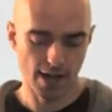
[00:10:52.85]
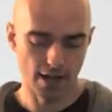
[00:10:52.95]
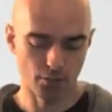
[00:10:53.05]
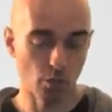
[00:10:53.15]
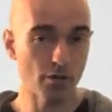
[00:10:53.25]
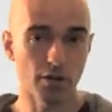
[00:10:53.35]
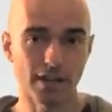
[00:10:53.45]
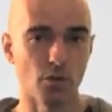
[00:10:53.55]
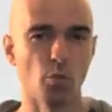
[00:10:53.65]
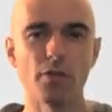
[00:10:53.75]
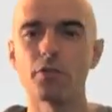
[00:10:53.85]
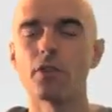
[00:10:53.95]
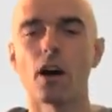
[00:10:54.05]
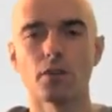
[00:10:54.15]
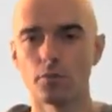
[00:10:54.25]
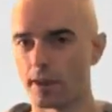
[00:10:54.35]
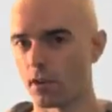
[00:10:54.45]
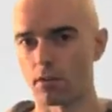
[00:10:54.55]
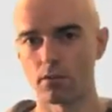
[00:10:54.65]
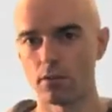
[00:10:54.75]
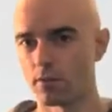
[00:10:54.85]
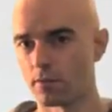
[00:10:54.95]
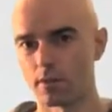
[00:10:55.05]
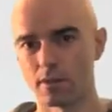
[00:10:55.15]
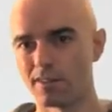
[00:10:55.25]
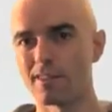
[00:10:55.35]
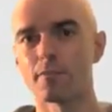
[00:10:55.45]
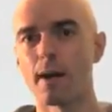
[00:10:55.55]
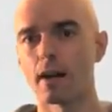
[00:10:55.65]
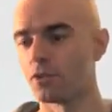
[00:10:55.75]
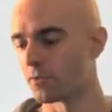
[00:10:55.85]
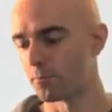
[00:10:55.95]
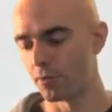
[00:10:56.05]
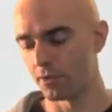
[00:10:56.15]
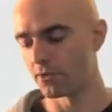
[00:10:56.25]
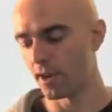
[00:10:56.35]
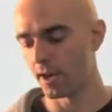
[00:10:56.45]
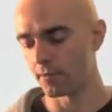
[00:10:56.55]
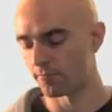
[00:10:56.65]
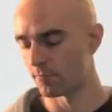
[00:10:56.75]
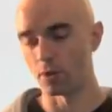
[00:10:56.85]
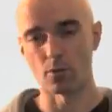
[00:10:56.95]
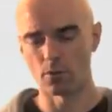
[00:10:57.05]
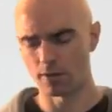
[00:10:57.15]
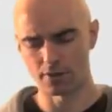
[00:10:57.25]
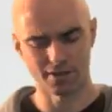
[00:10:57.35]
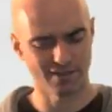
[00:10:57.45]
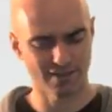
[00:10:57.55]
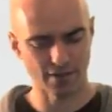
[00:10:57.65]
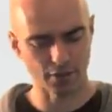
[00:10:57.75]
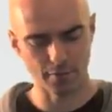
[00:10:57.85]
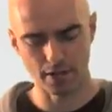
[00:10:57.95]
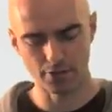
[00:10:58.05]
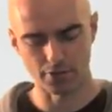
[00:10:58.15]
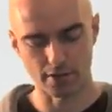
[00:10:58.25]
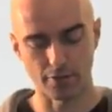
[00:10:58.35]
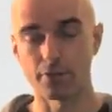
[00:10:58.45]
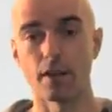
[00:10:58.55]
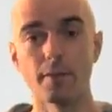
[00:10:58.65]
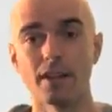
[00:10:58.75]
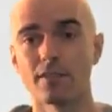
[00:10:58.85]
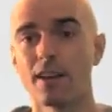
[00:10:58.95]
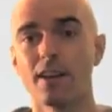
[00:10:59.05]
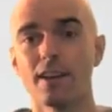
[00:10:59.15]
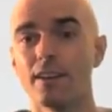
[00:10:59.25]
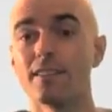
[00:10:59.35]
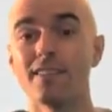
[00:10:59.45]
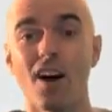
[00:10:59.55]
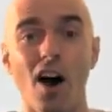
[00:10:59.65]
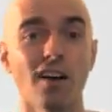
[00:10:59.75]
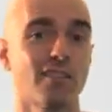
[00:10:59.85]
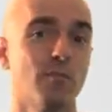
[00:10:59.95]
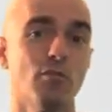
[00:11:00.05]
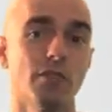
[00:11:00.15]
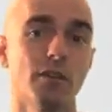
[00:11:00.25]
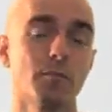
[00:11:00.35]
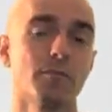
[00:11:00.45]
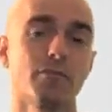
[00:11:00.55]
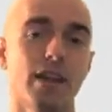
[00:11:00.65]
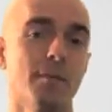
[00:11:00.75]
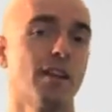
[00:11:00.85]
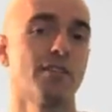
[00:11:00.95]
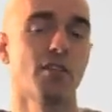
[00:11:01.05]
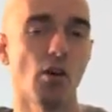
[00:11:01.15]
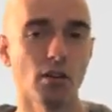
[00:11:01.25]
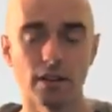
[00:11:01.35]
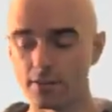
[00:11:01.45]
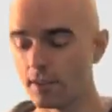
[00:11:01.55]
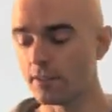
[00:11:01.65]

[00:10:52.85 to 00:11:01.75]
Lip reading: And whether or not you like Arnold's, it doesn't matter. Just put aside, whatever it is, 70 minutes or 75 minutes. This is an awesome movie. And because it's holiday